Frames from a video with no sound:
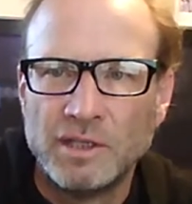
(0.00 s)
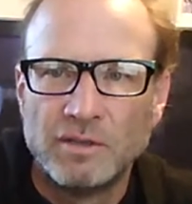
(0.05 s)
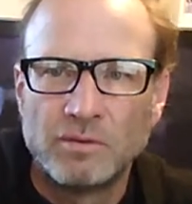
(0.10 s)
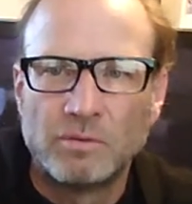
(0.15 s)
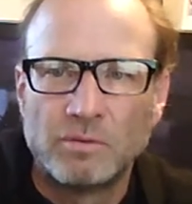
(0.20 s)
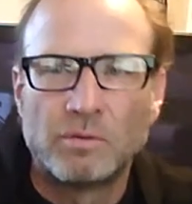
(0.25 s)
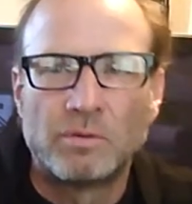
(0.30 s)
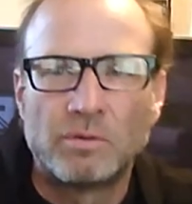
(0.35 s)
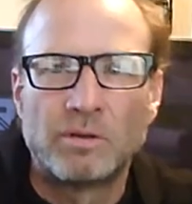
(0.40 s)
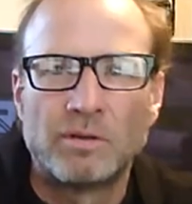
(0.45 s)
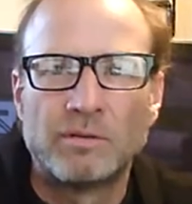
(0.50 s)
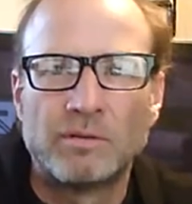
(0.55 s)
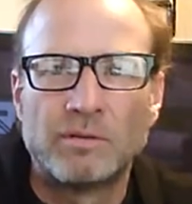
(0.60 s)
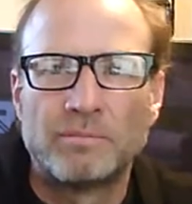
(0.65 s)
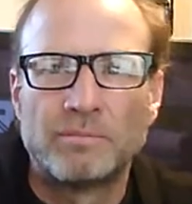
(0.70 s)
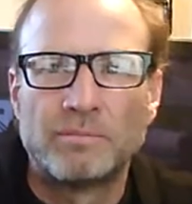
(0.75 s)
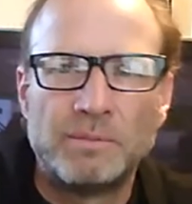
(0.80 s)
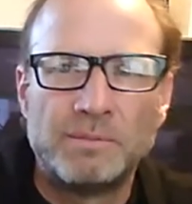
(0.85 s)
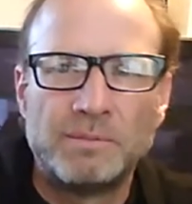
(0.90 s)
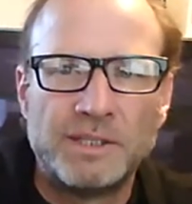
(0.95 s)
or
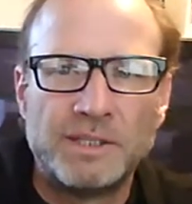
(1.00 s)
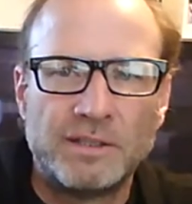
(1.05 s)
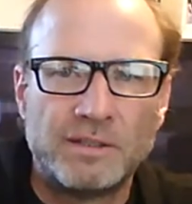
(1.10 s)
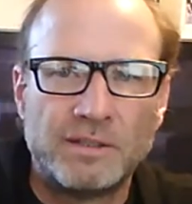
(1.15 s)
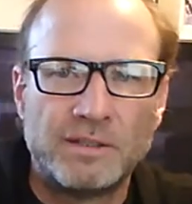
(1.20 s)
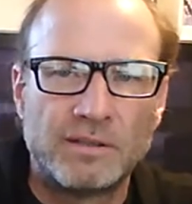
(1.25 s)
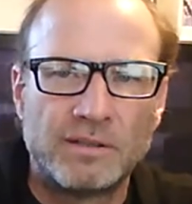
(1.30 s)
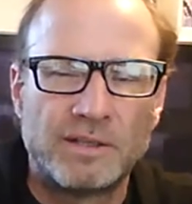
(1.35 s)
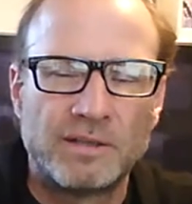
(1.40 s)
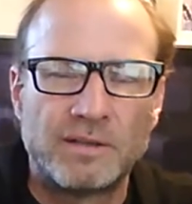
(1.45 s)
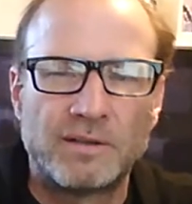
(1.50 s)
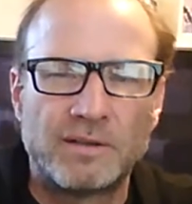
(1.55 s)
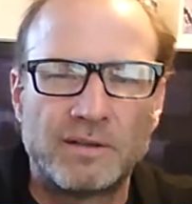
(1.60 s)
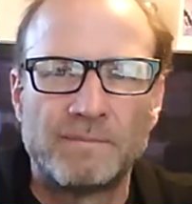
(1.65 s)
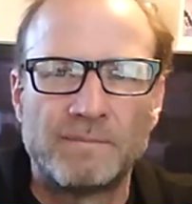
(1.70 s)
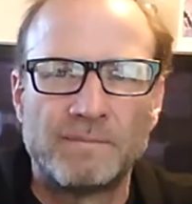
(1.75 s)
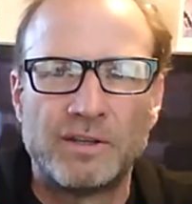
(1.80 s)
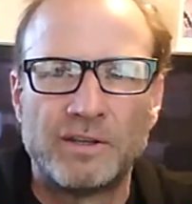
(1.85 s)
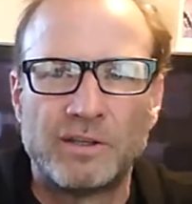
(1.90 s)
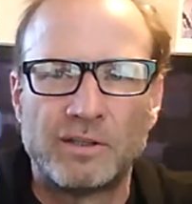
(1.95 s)
maybe
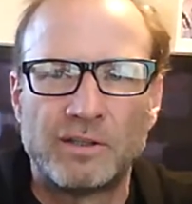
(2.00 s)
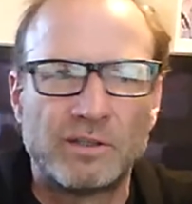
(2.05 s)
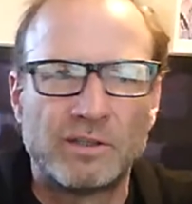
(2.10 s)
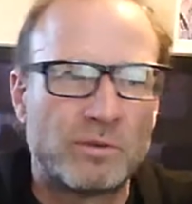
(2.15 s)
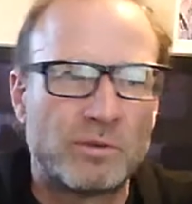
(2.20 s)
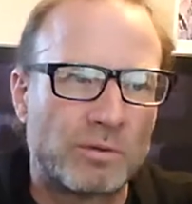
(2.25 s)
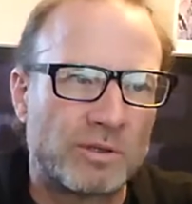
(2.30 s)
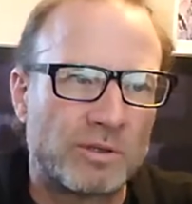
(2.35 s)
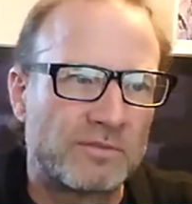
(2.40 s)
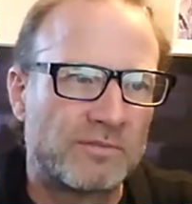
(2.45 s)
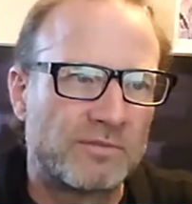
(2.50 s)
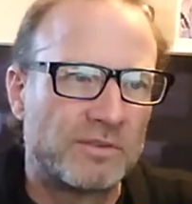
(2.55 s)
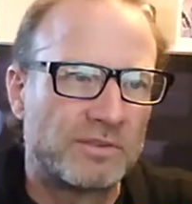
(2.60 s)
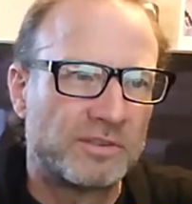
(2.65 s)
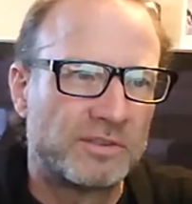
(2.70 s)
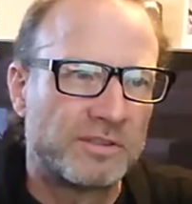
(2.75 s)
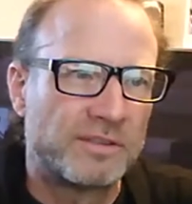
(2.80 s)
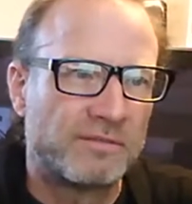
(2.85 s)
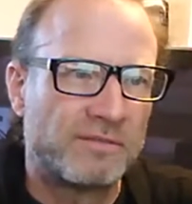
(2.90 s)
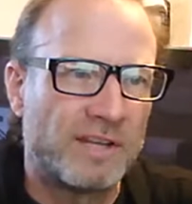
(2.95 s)
a hilly course
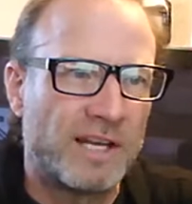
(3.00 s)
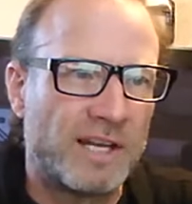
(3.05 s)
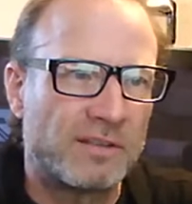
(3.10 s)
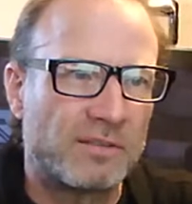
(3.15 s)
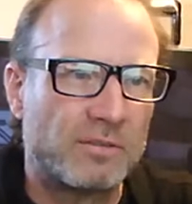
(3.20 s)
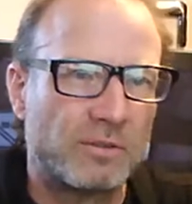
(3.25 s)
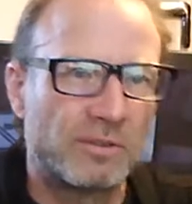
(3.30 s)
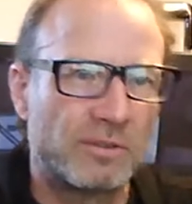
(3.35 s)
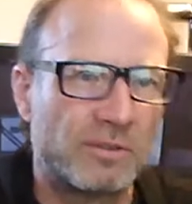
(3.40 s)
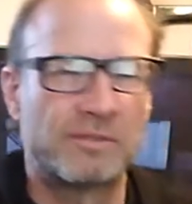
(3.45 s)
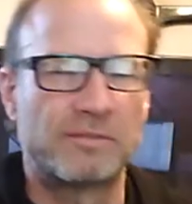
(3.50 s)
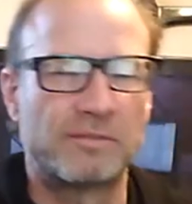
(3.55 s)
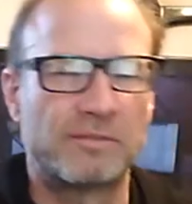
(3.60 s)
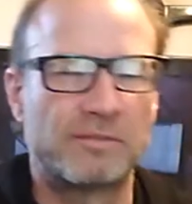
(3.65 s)
versus a flat course.